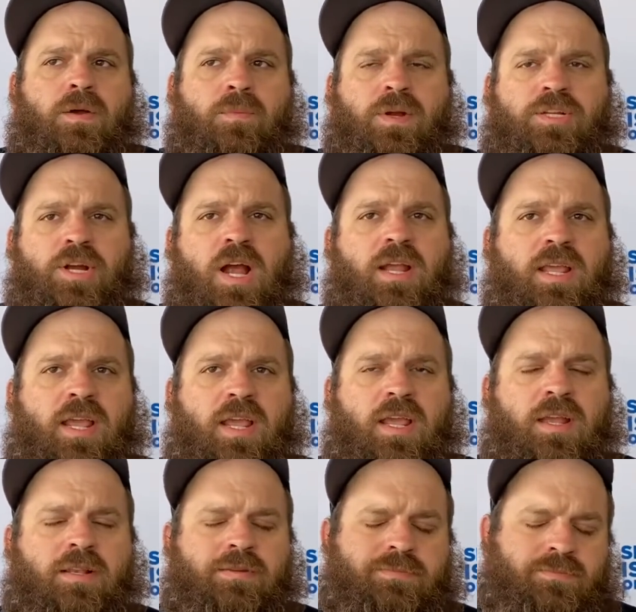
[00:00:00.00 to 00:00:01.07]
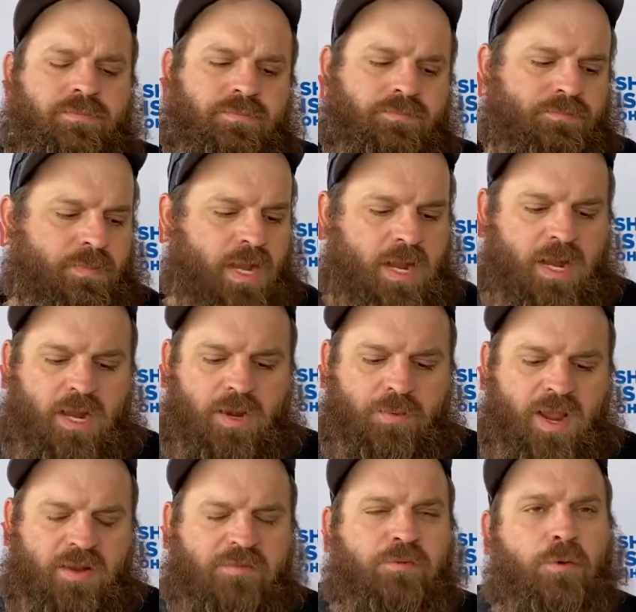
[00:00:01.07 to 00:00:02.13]
we try to get. Uh,
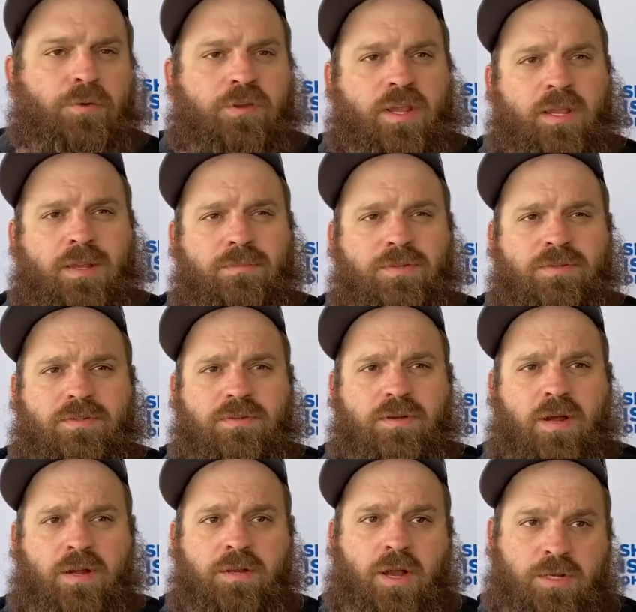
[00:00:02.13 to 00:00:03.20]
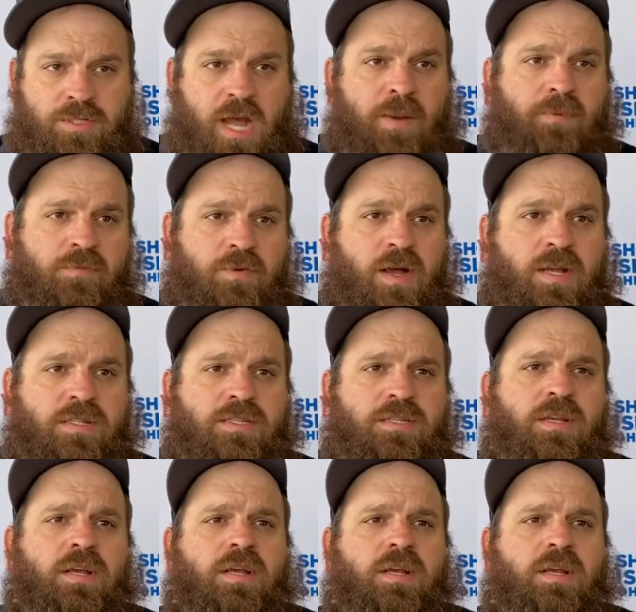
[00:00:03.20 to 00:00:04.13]
we had four teams on, on top of us